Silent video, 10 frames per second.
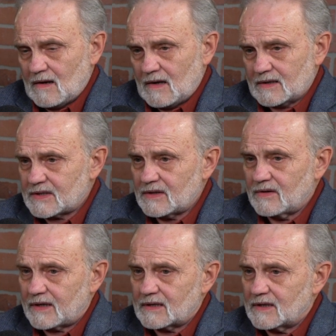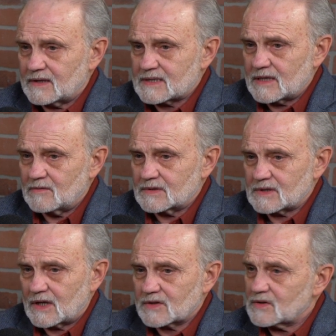until and unless he
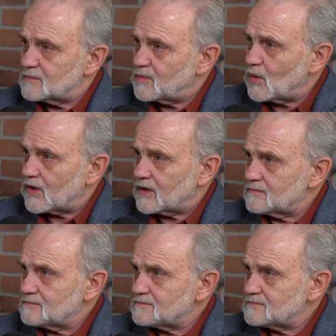was actually born.